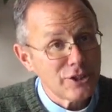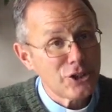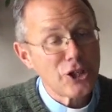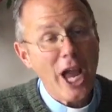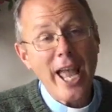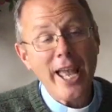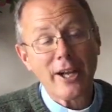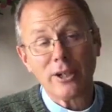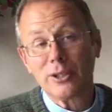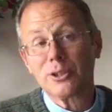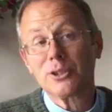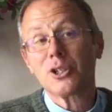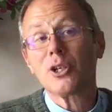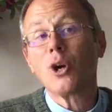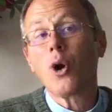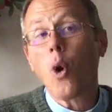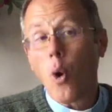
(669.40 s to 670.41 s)

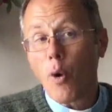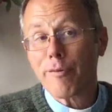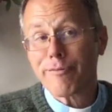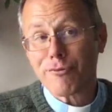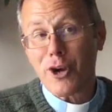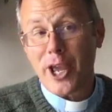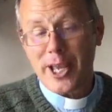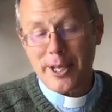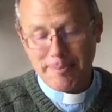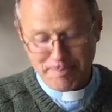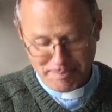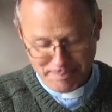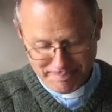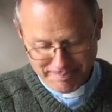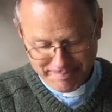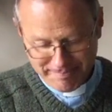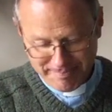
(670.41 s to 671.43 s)
jailed or free.
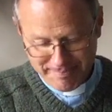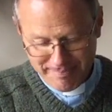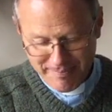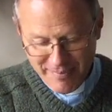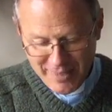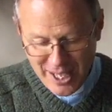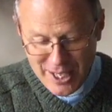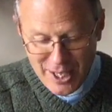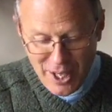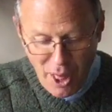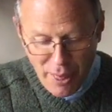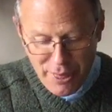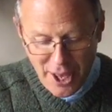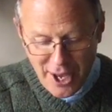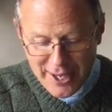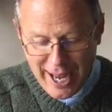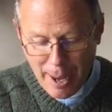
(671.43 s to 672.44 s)

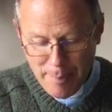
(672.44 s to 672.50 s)
Third